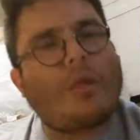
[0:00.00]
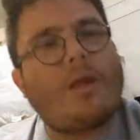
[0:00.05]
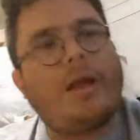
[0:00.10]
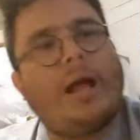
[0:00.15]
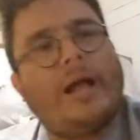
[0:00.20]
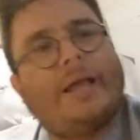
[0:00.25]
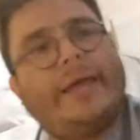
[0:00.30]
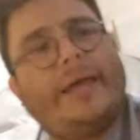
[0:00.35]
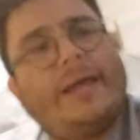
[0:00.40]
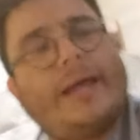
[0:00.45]

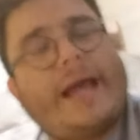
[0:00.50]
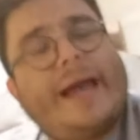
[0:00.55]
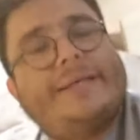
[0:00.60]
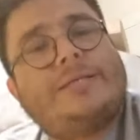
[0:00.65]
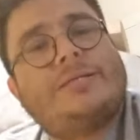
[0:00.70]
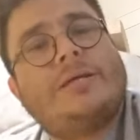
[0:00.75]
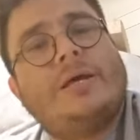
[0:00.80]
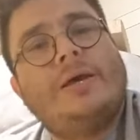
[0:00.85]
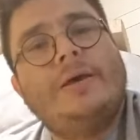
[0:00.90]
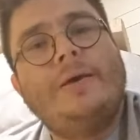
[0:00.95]
again,
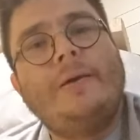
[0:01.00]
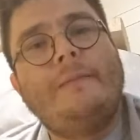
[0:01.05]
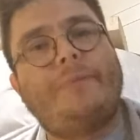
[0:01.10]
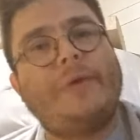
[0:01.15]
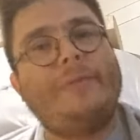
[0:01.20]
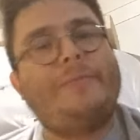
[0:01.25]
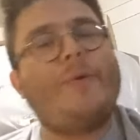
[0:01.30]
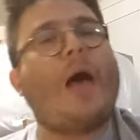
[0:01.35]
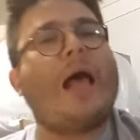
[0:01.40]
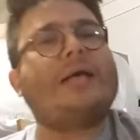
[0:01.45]
guys,
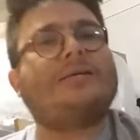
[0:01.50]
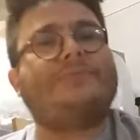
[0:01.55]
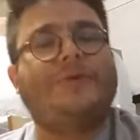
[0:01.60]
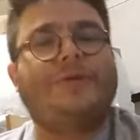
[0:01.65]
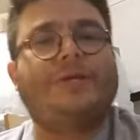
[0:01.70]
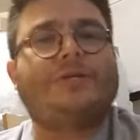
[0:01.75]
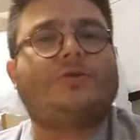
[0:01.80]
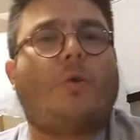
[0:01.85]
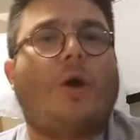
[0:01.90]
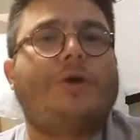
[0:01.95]
people ask me
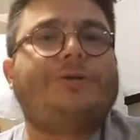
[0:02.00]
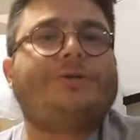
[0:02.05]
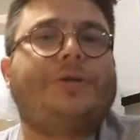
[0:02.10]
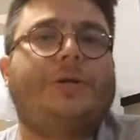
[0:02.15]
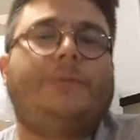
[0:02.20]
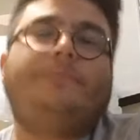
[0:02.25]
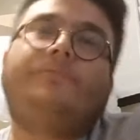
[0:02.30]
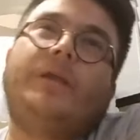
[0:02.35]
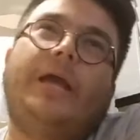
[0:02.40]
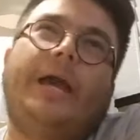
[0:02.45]
this
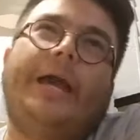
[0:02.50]
question,